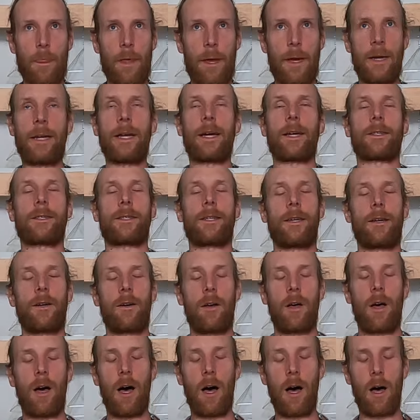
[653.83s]
And exhale.
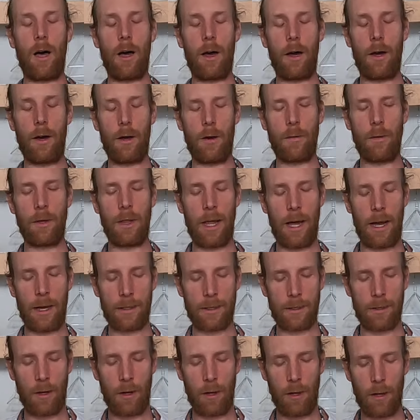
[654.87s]

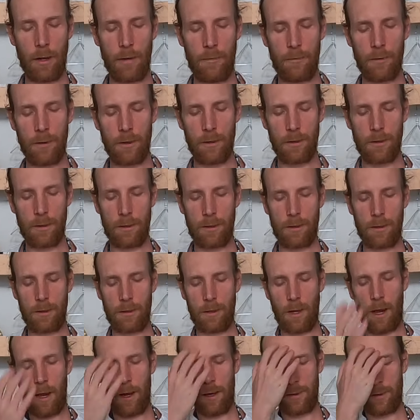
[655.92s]
Relax all
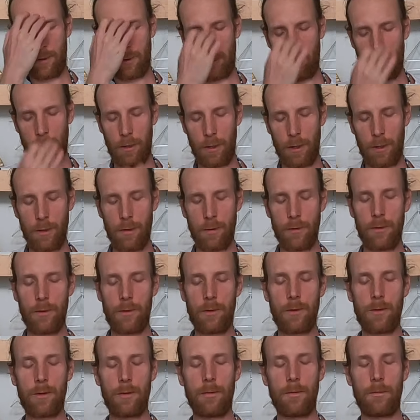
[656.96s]
efforts. Eyes are
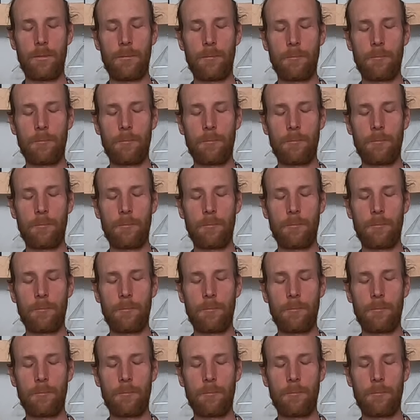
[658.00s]
closed.